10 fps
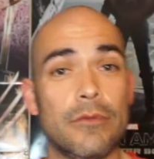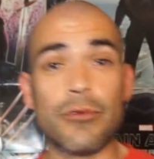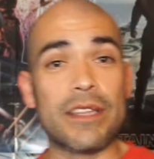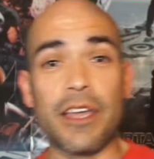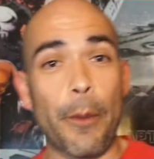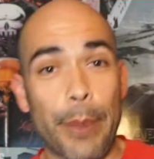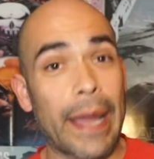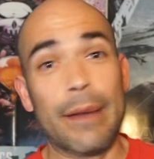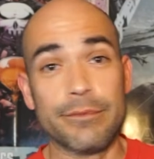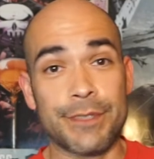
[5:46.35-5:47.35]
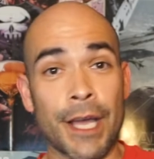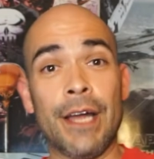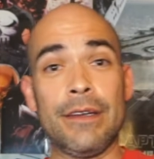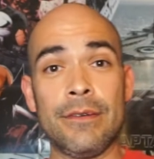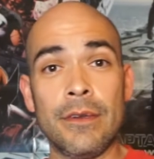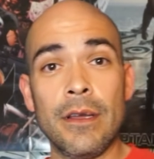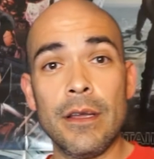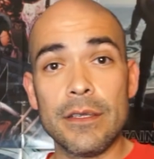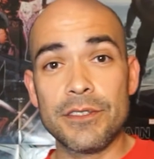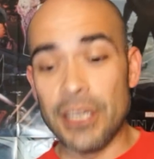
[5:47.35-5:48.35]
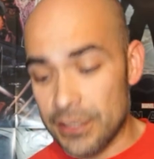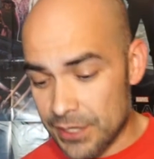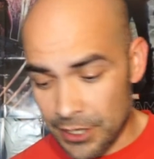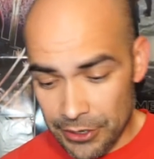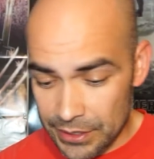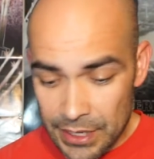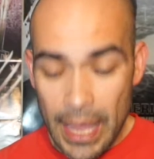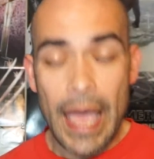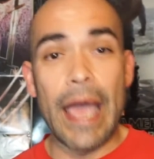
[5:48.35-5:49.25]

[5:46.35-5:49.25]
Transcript: Right there. Bam. Done. Done series.